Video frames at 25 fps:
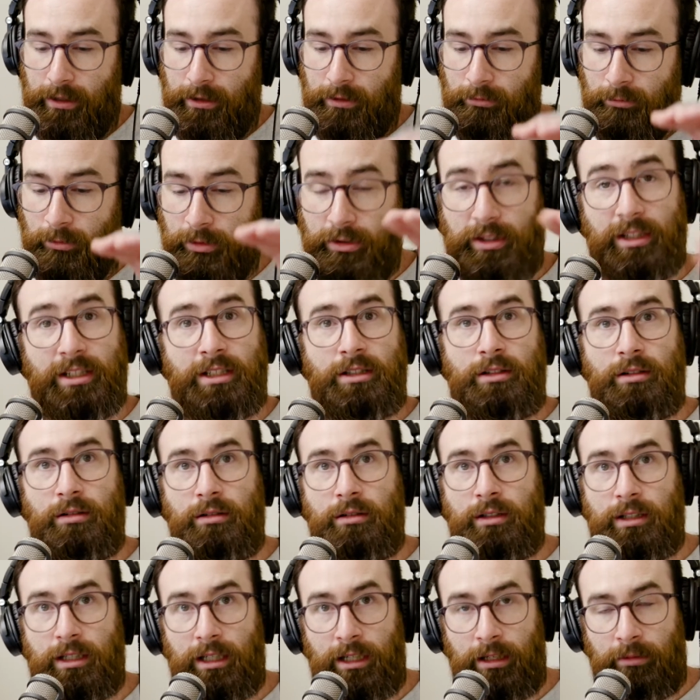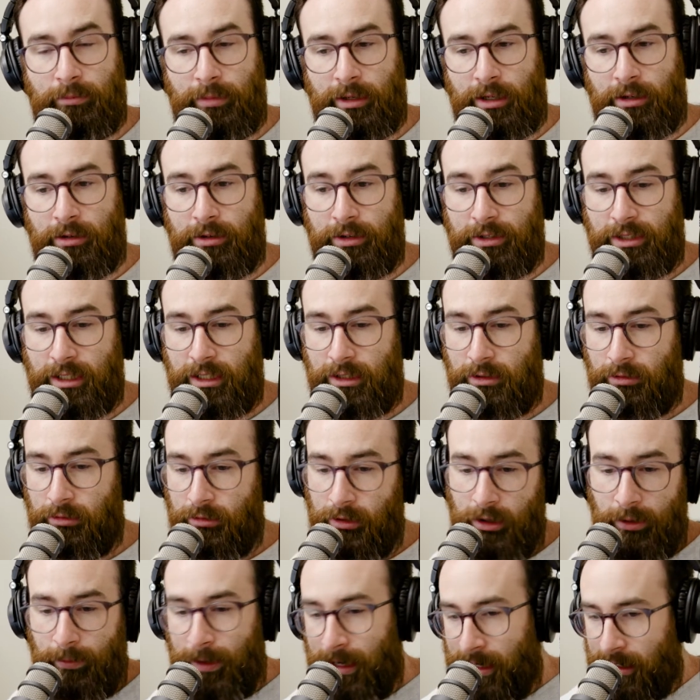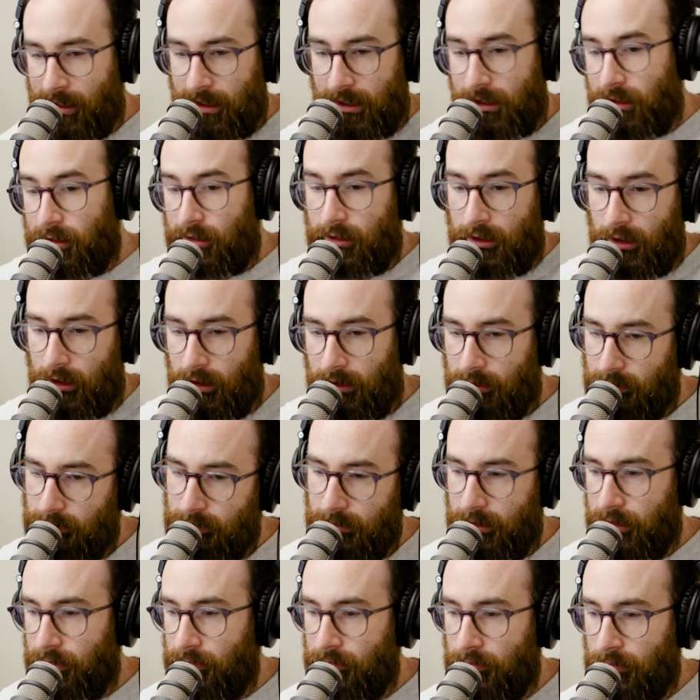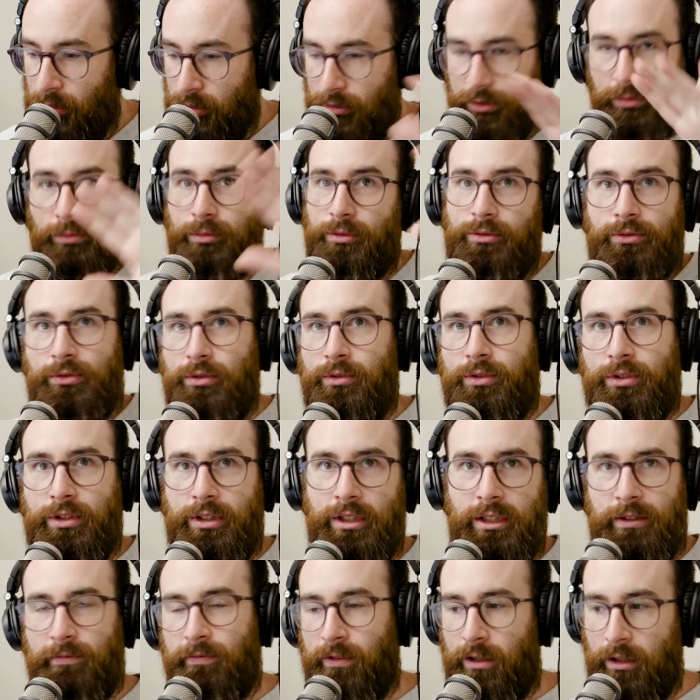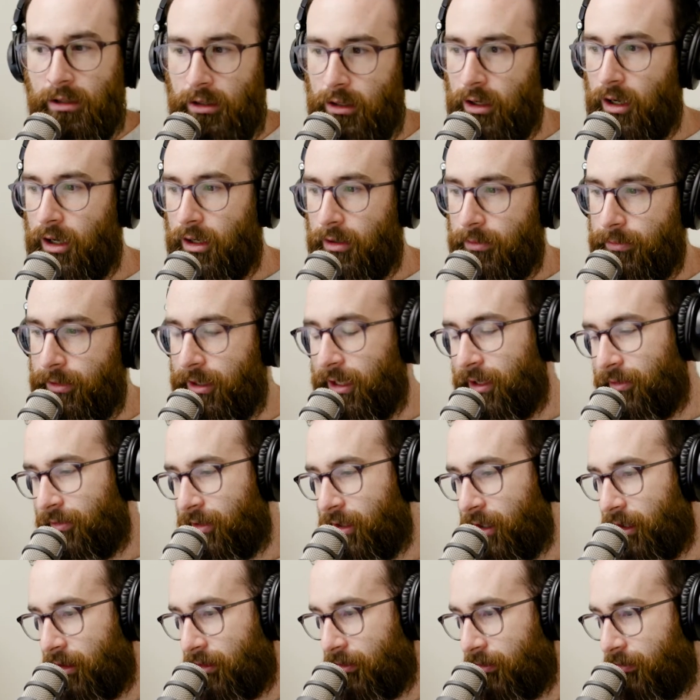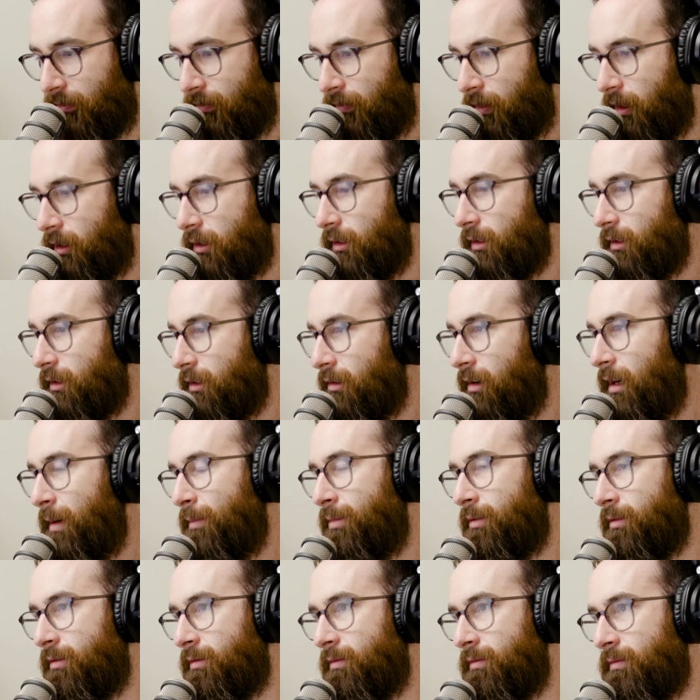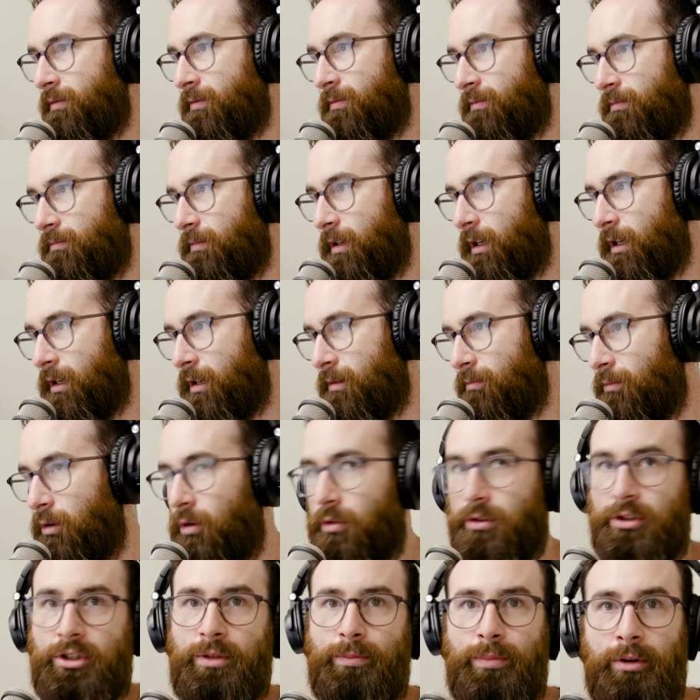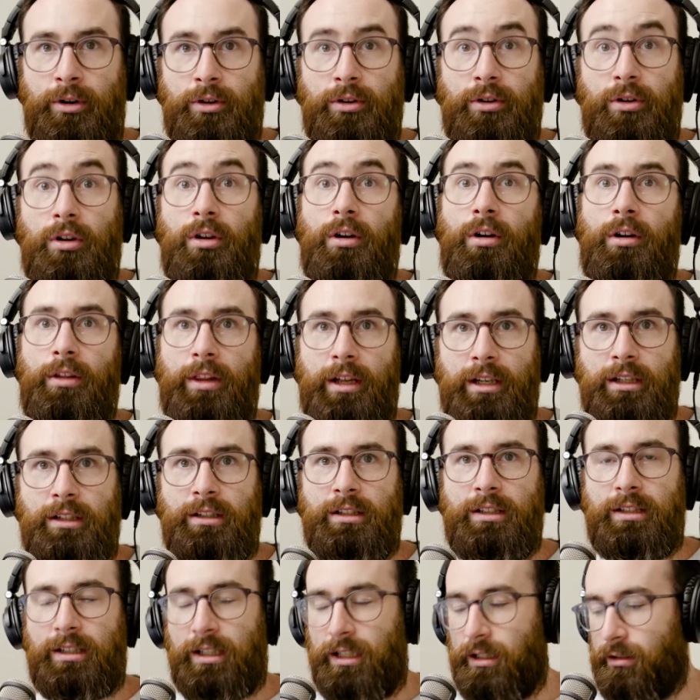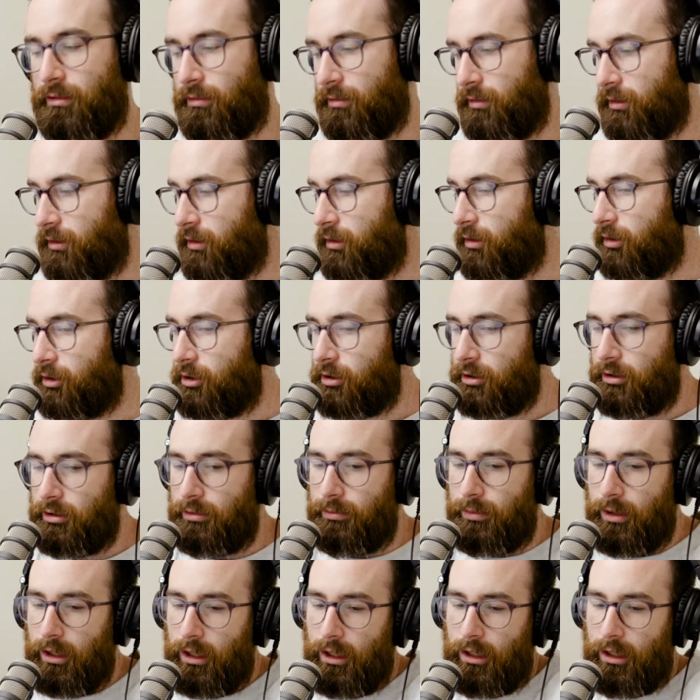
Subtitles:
what this dude did, because he's all about income and multiple sources of income and every other fucking type of entrepreneur that you see on YouTube,